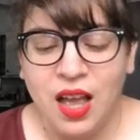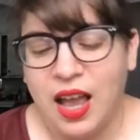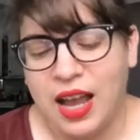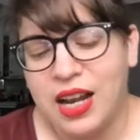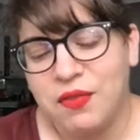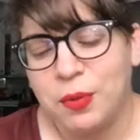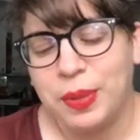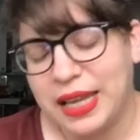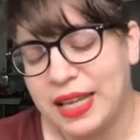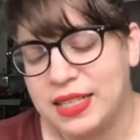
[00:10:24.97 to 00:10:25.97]
I never
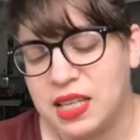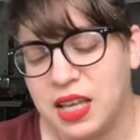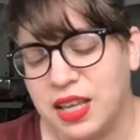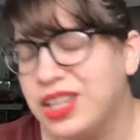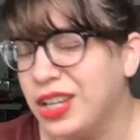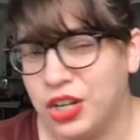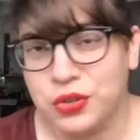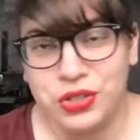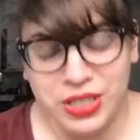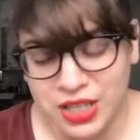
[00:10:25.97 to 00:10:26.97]
planned to,
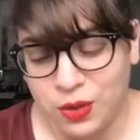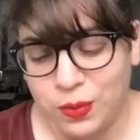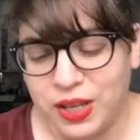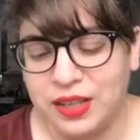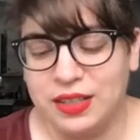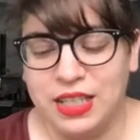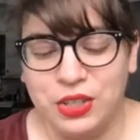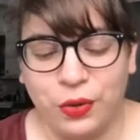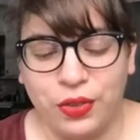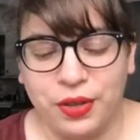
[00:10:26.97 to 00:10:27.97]
steal one, he
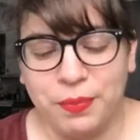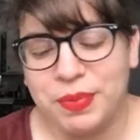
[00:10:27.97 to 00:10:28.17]
told them.